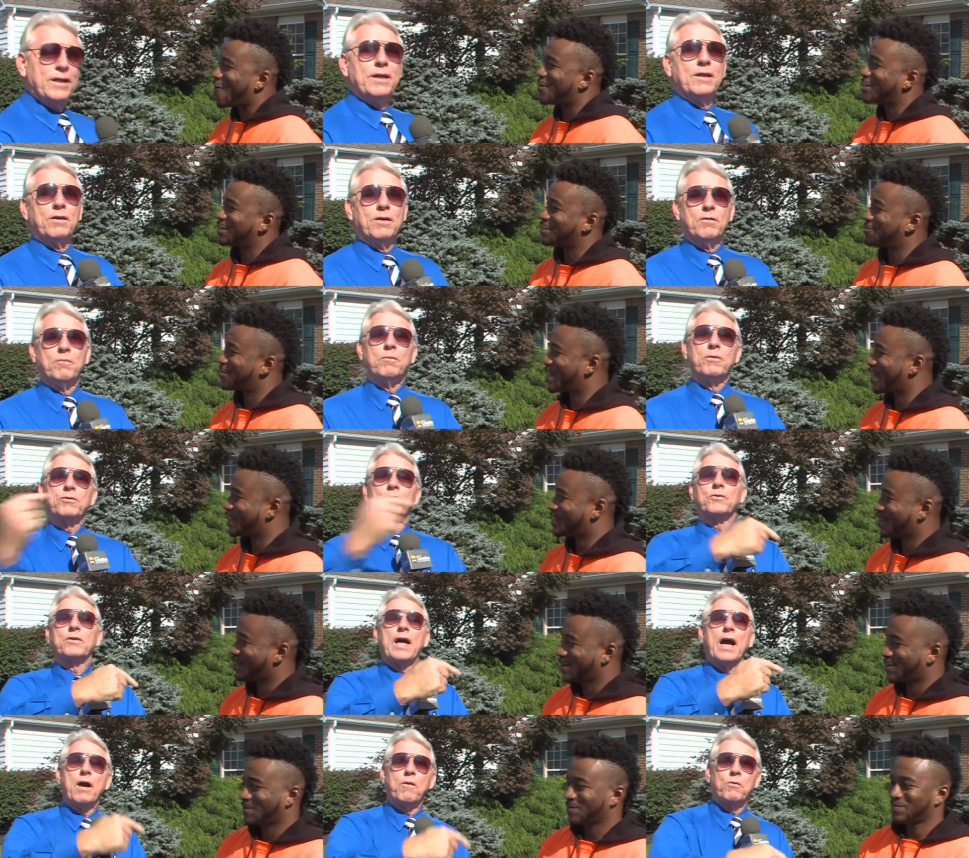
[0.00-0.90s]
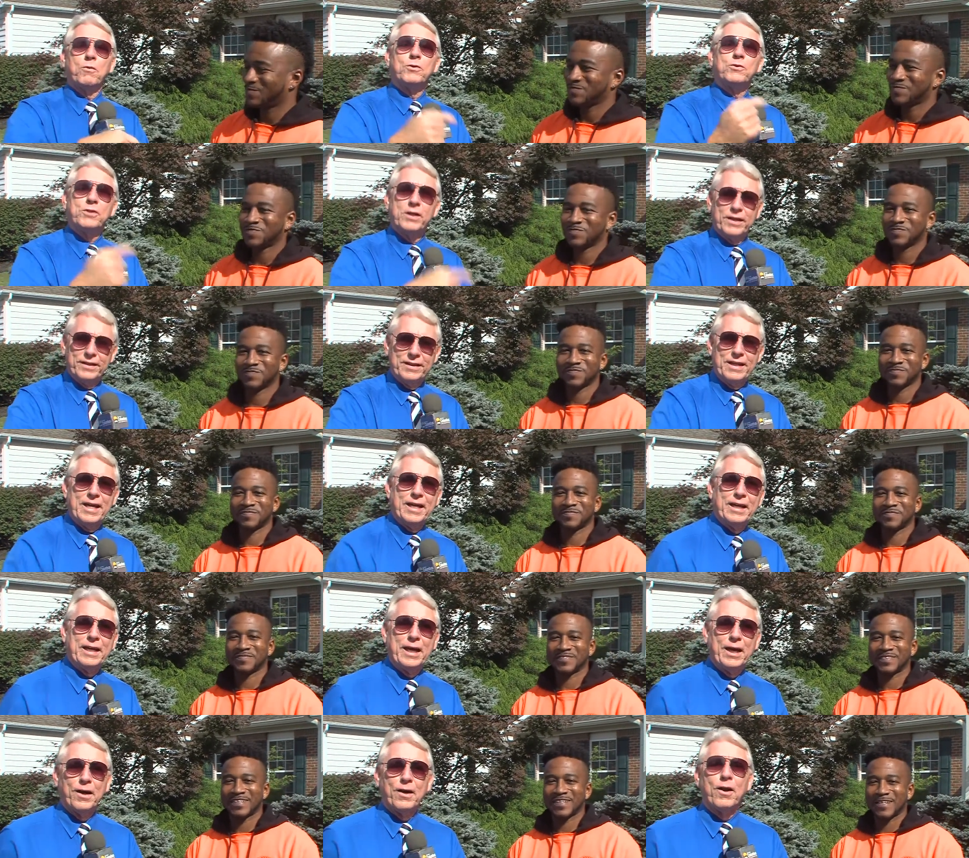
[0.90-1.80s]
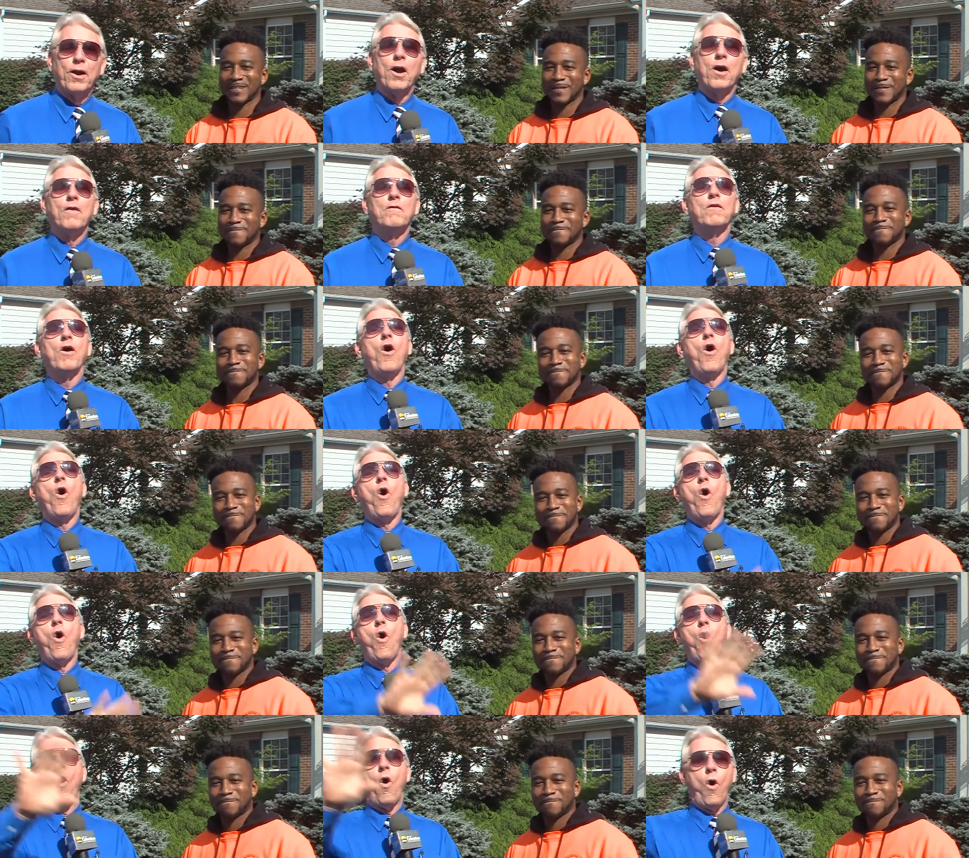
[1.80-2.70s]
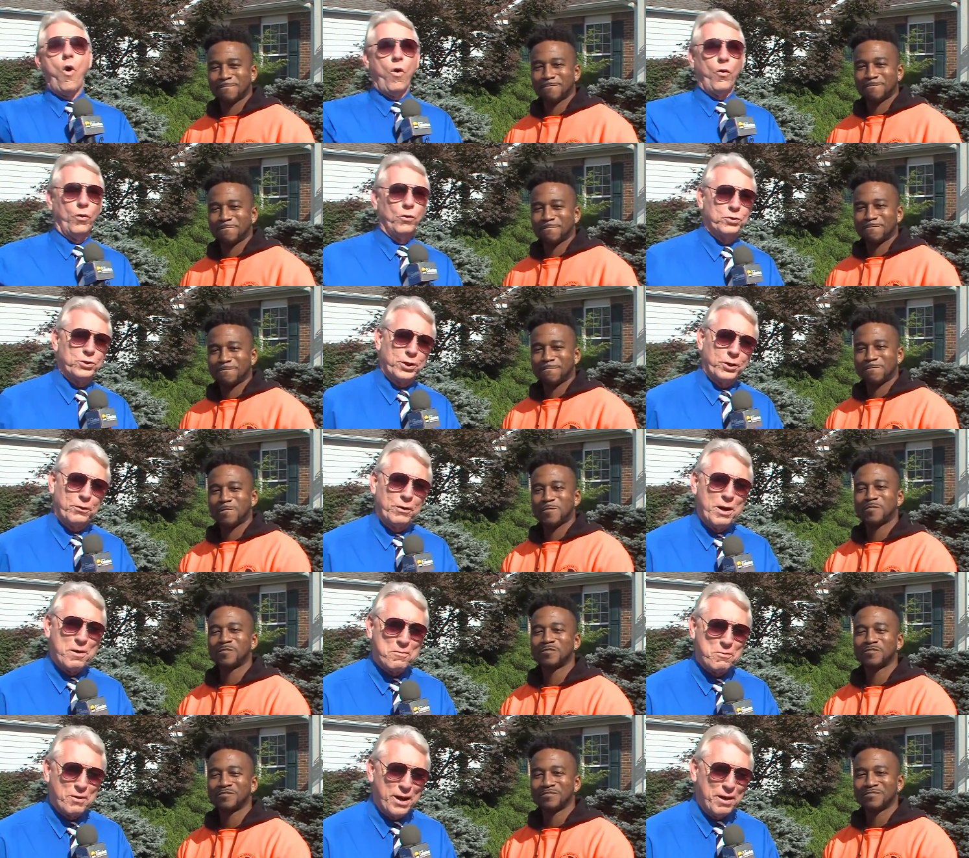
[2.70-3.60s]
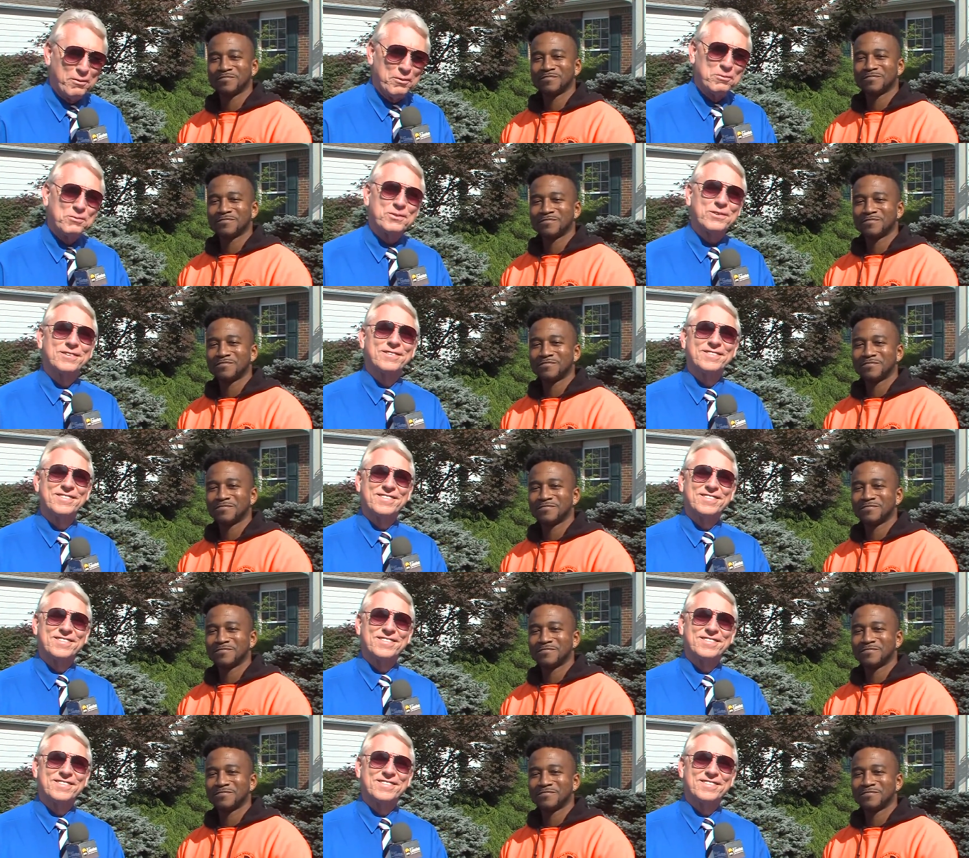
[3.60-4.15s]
Speaker 1: Always. Mister Ty Woods, he can take care of all those year-round problems.